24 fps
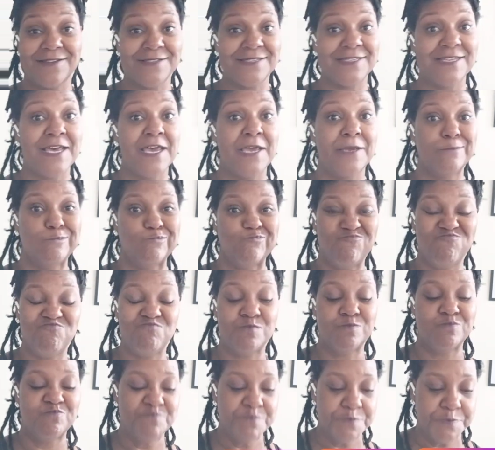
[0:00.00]
So I was like,
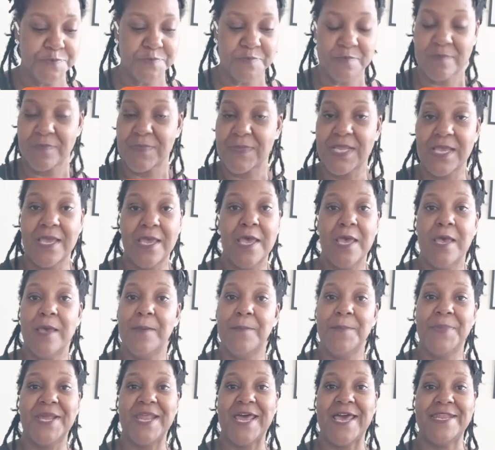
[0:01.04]

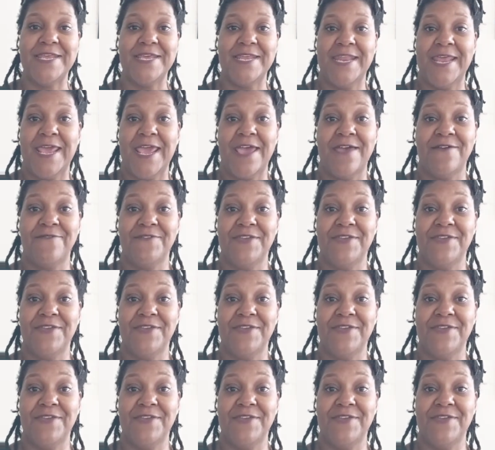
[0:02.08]
But I didn't